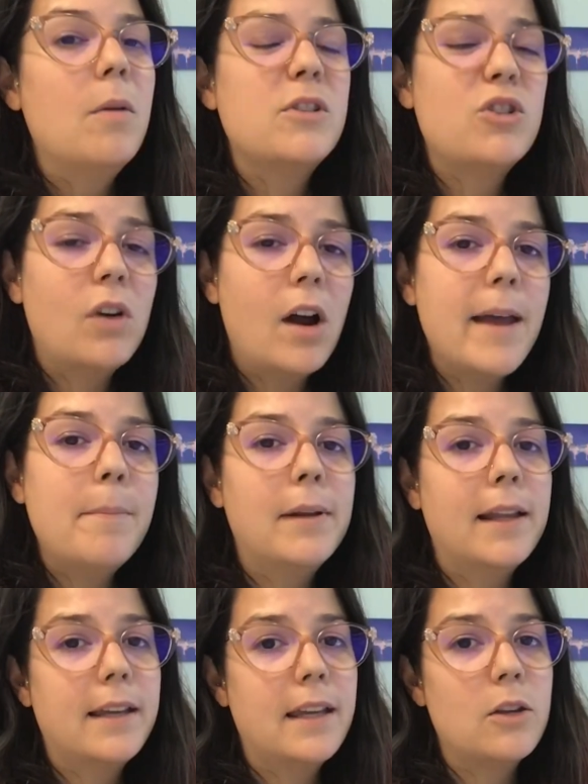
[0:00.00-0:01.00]
try
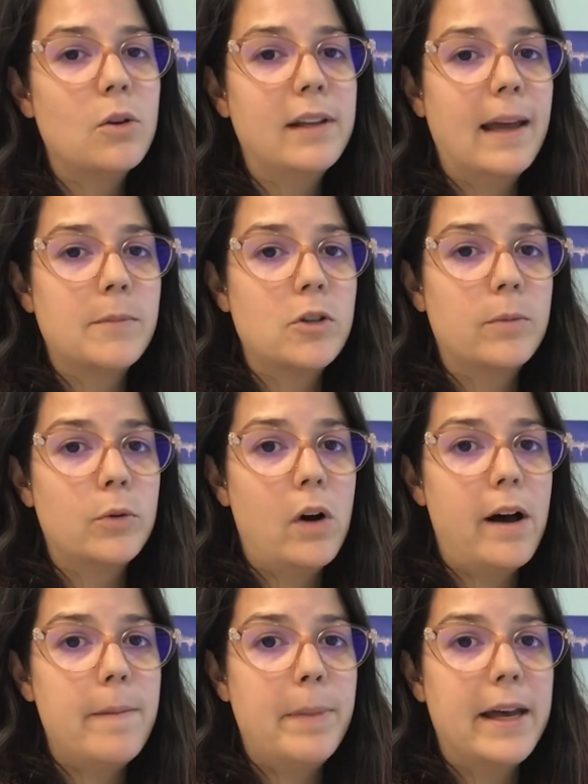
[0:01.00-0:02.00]
plugging your laptop or
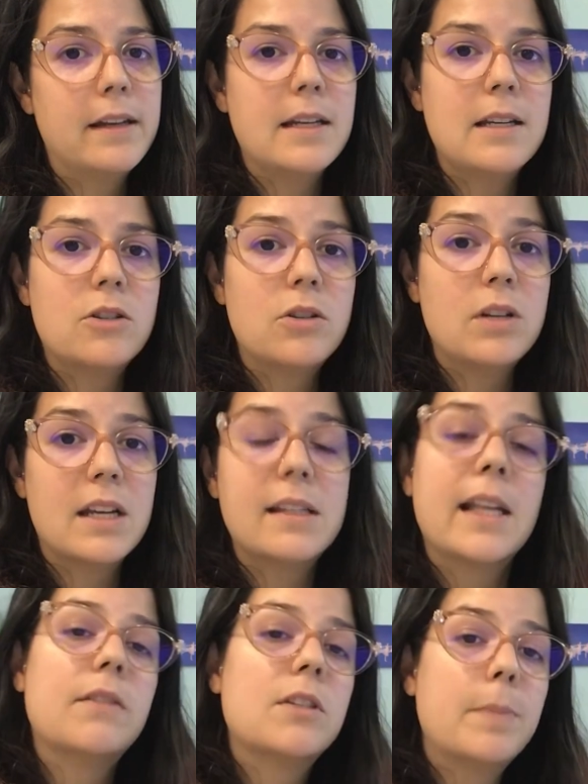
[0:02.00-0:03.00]
iPad into a
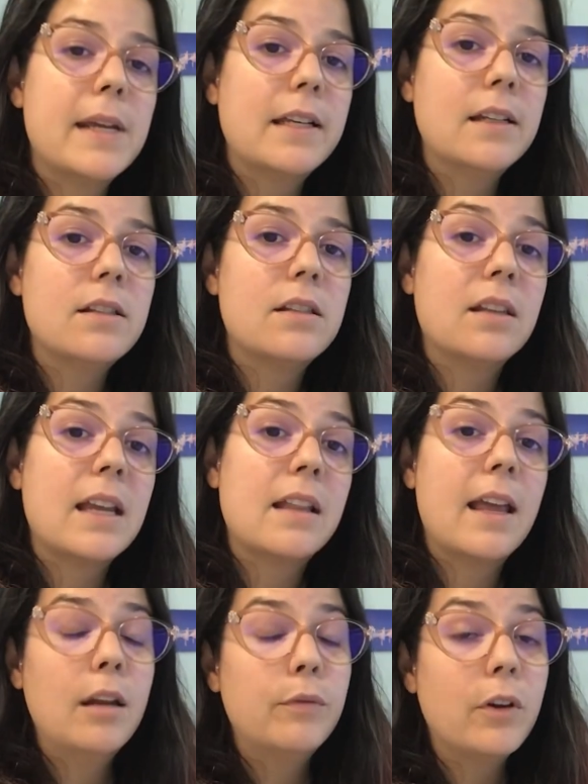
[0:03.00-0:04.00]
set of speakers in the
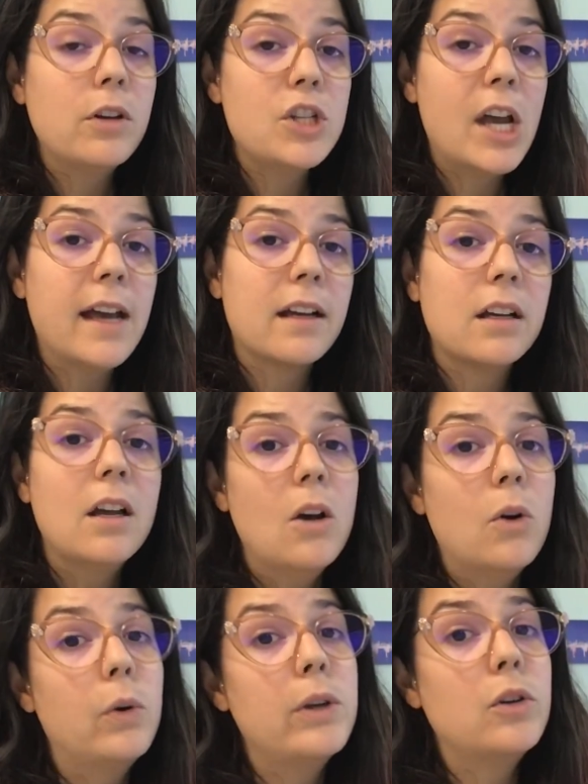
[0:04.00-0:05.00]
headphone jack,
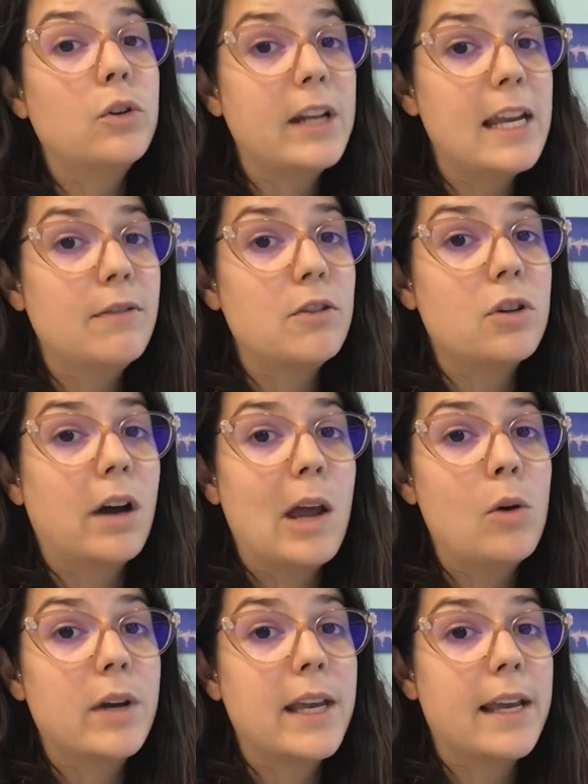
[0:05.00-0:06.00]
or you could even try
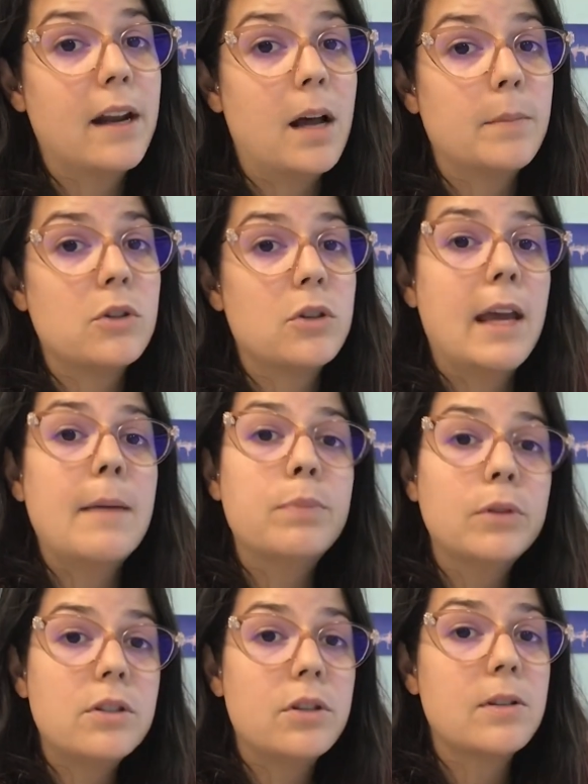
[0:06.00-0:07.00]
hooking it up to a
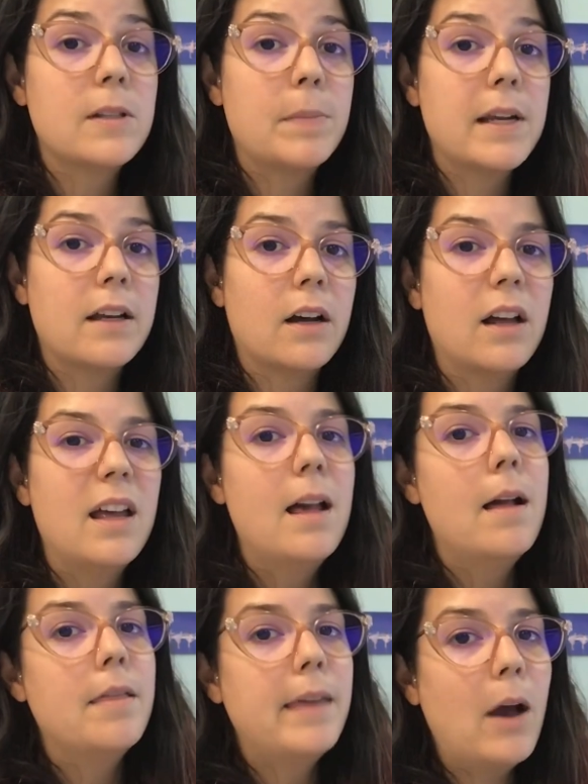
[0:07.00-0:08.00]
Bluetooth speaker.
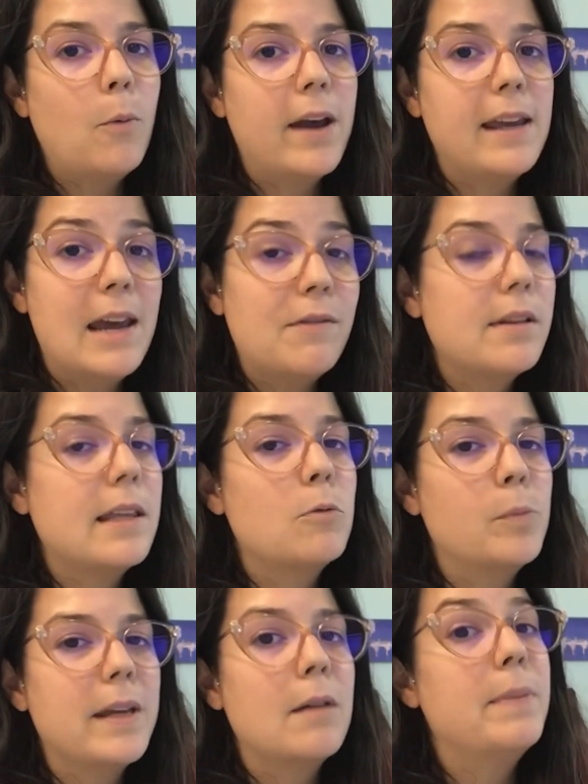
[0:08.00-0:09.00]
That way everything will
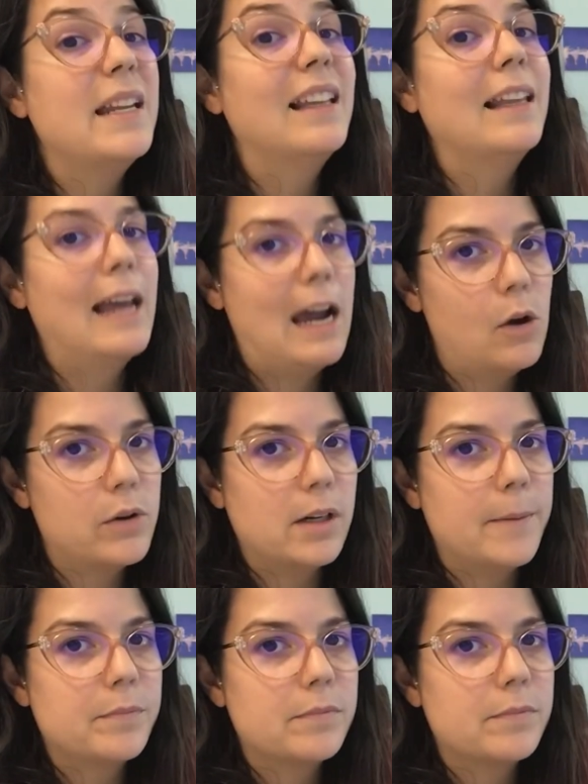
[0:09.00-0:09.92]
be a bit louder.